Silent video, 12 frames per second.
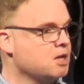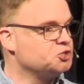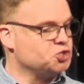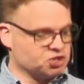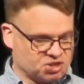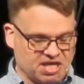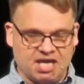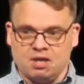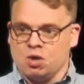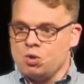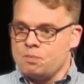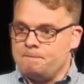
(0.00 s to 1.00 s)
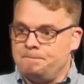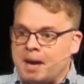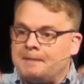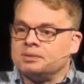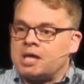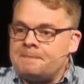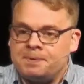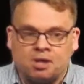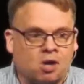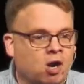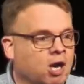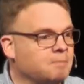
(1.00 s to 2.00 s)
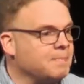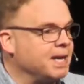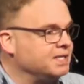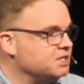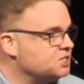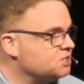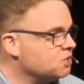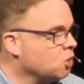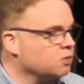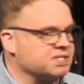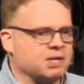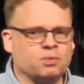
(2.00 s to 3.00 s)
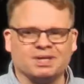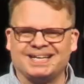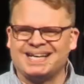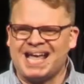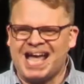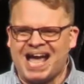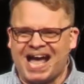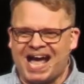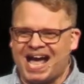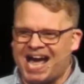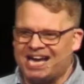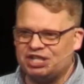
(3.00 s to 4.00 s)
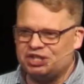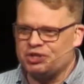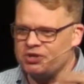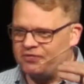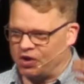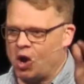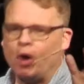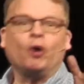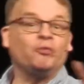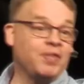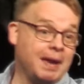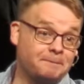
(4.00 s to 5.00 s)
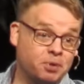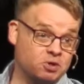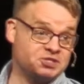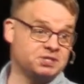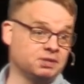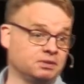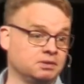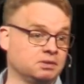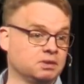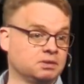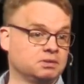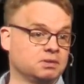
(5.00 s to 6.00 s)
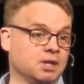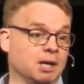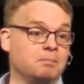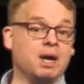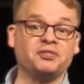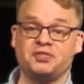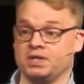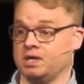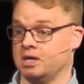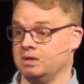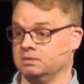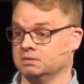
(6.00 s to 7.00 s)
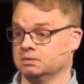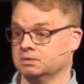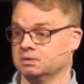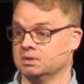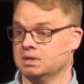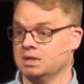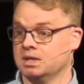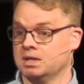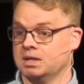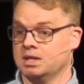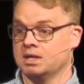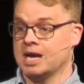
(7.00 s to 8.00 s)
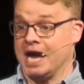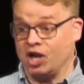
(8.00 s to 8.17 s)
just bubble up in our heart, mind, and soul. It's like, well, I should have called that person a month ago. I